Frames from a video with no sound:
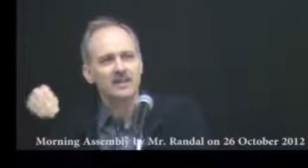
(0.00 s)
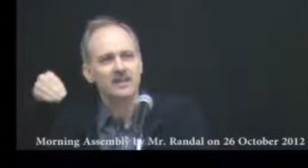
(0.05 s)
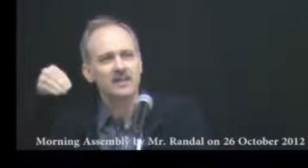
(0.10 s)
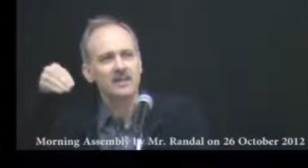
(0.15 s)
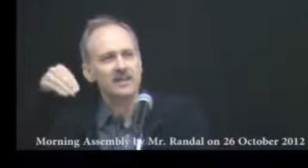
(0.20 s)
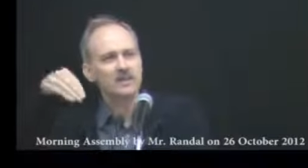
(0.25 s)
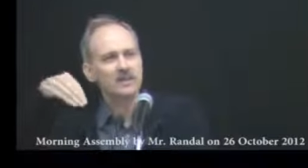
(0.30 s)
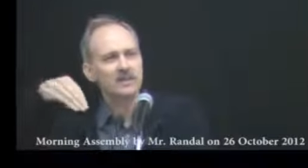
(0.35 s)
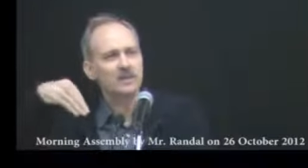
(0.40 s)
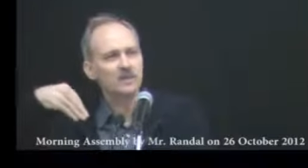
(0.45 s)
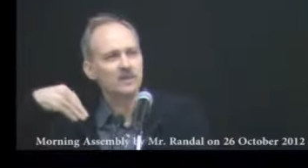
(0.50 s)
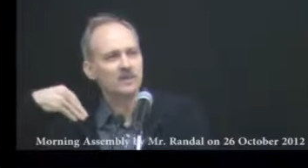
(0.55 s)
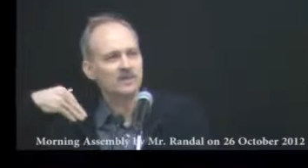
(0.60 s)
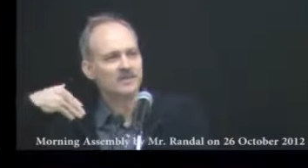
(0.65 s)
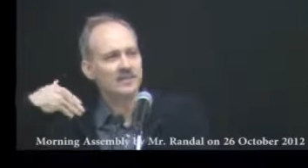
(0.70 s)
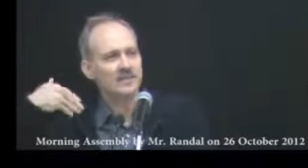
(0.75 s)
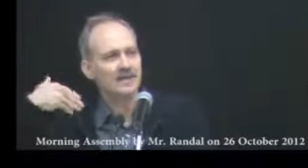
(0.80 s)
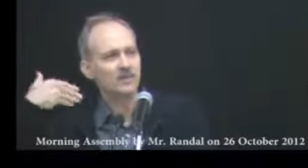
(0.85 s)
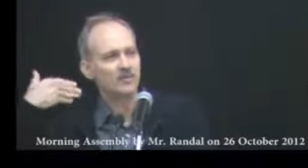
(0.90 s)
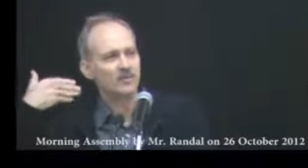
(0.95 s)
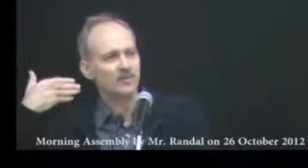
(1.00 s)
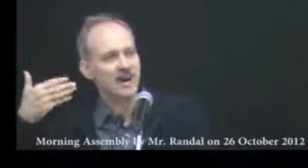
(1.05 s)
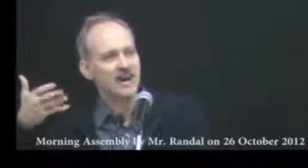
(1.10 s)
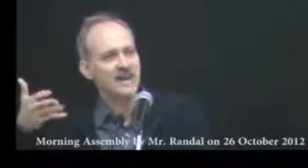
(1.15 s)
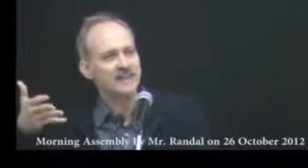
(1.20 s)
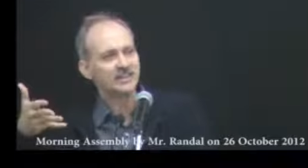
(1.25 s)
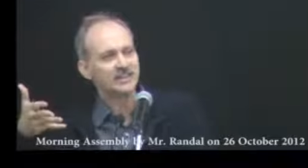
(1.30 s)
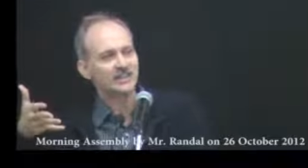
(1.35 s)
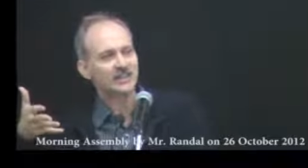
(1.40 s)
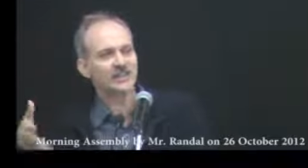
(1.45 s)
He was a
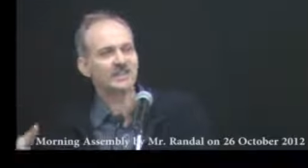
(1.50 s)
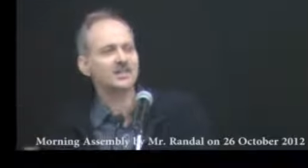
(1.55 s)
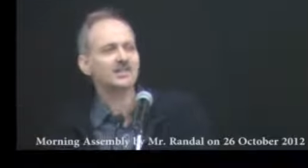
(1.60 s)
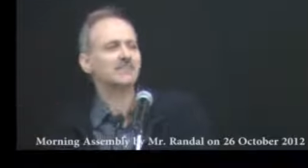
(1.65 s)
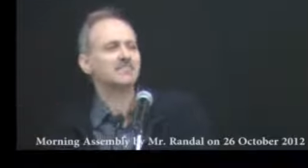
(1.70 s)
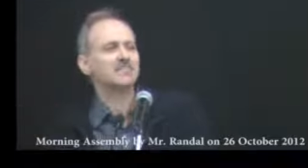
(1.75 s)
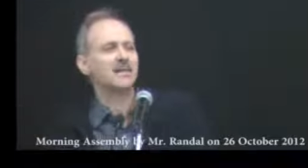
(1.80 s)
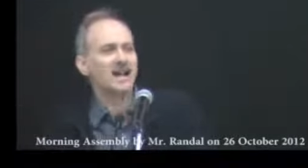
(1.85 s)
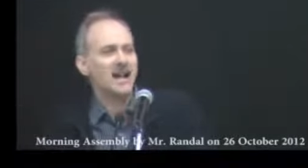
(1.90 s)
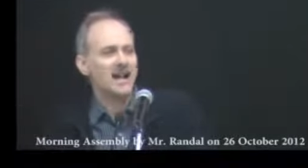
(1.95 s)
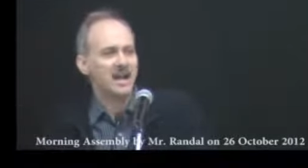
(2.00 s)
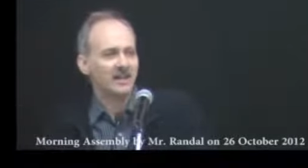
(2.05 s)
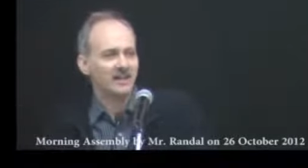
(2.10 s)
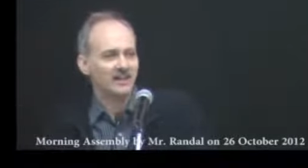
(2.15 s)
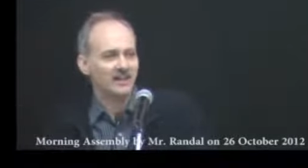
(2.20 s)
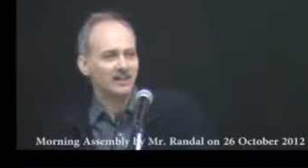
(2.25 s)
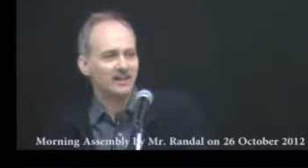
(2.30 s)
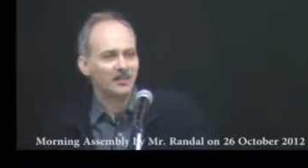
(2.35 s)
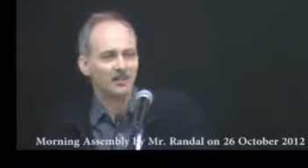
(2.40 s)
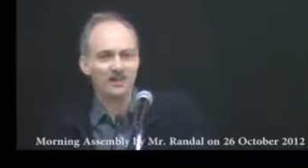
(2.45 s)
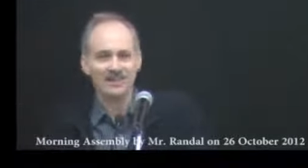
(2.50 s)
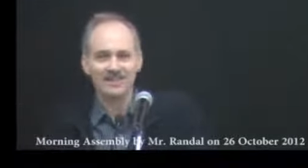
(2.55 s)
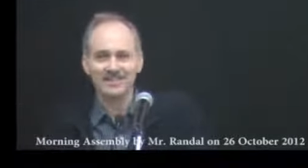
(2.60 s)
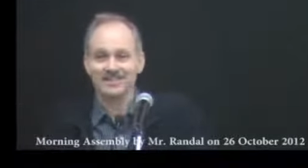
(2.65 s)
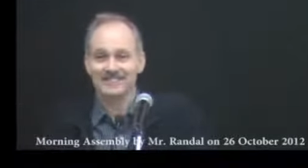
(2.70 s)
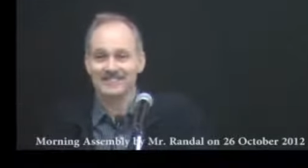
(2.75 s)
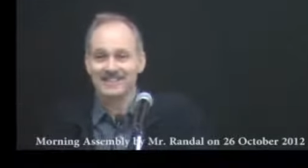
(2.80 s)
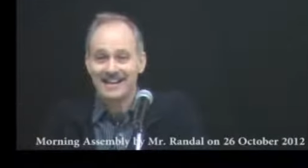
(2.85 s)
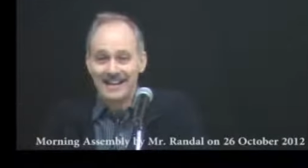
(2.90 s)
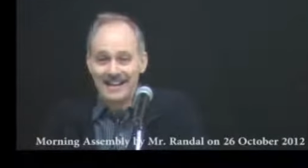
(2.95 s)
righteous man. What
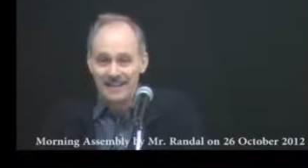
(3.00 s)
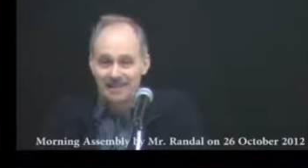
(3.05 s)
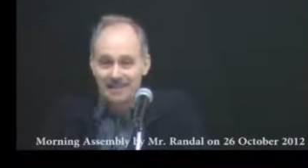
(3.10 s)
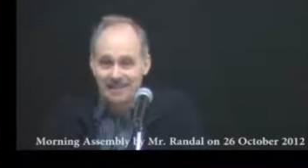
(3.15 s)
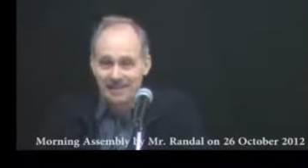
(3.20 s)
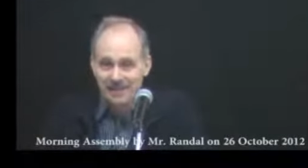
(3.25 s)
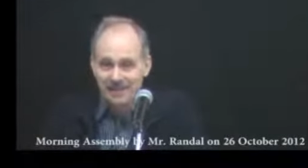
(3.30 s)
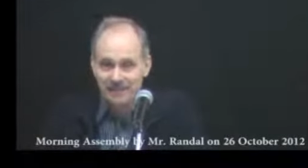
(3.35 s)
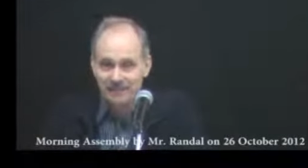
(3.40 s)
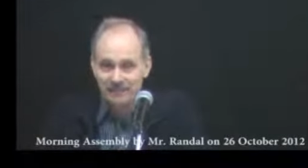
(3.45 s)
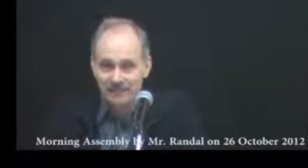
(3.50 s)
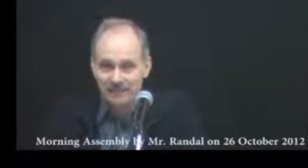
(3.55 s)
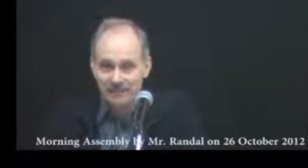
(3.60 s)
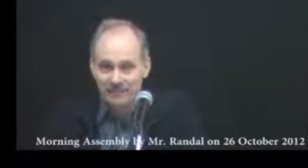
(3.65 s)
does that mean?